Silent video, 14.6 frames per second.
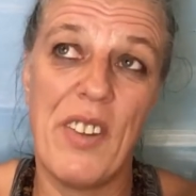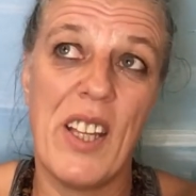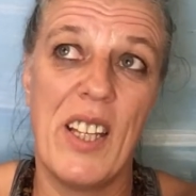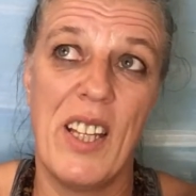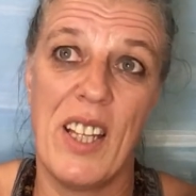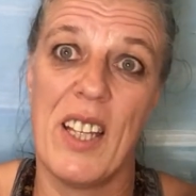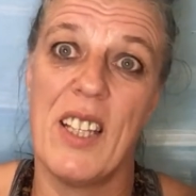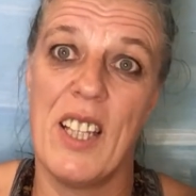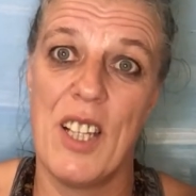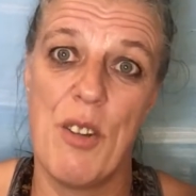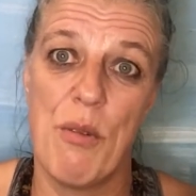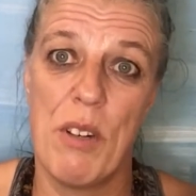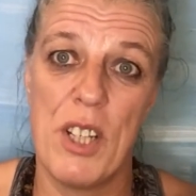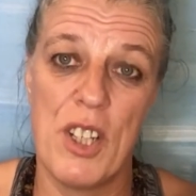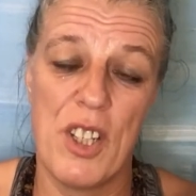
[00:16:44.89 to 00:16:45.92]
feeling and
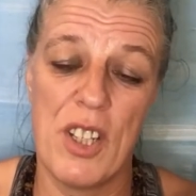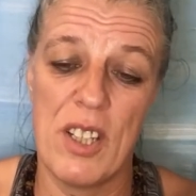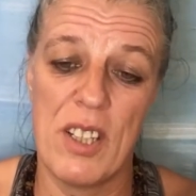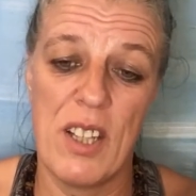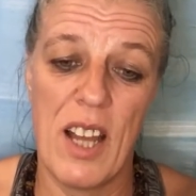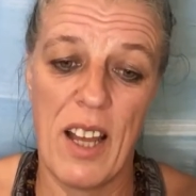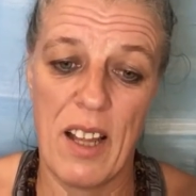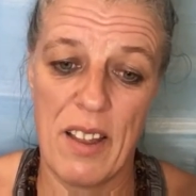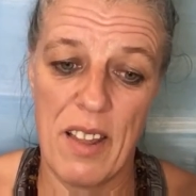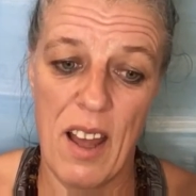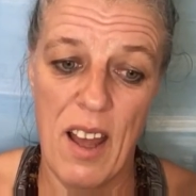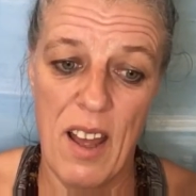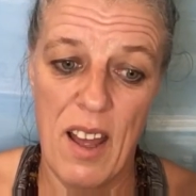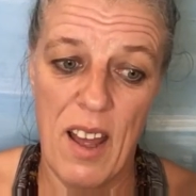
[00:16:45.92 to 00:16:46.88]
intuition,